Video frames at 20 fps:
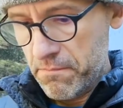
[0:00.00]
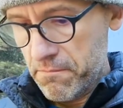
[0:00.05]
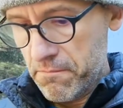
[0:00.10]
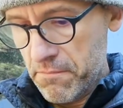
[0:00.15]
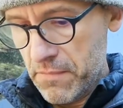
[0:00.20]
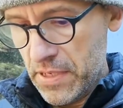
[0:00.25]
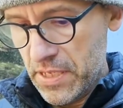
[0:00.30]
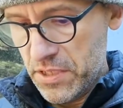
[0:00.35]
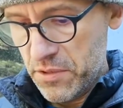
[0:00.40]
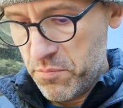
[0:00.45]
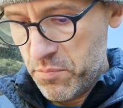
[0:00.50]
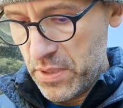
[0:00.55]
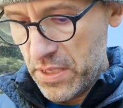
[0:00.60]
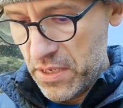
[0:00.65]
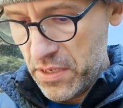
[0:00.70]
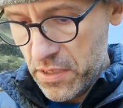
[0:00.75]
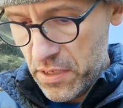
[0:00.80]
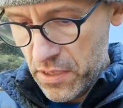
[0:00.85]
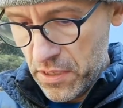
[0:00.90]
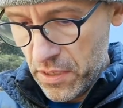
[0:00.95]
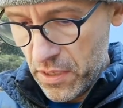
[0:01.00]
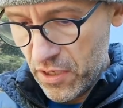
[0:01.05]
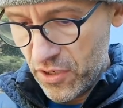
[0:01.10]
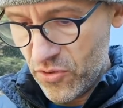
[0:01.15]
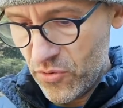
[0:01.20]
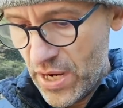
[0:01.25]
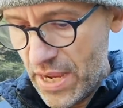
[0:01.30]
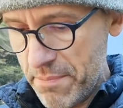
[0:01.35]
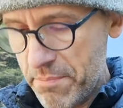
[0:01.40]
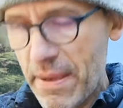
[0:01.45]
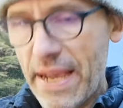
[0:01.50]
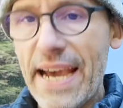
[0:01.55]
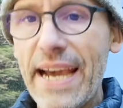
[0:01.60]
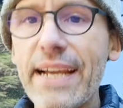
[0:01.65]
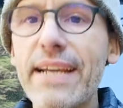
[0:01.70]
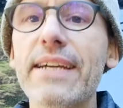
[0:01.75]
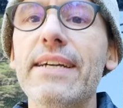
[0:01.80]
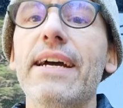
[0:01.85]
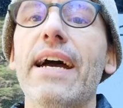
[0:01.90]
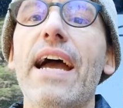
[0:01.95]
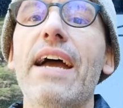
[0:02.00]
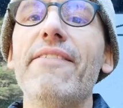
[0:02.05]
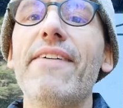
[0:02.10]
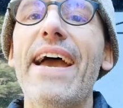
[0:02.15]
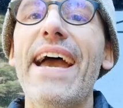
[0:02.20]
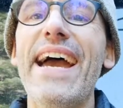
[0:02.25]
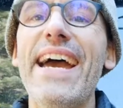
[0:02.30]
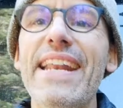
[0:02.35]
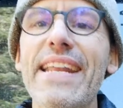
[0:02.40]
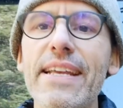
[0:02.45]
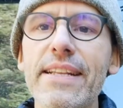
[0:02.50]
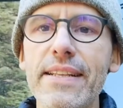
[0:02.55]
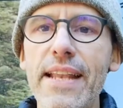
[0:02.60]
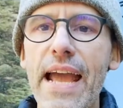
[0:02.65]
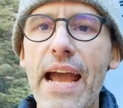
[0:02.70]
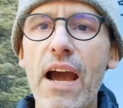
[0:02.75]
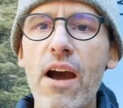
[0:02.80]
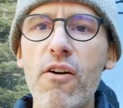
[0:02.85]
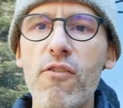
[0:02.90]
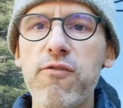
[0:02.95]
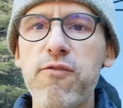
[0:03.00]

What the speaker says: It's been a great pack. I've had it now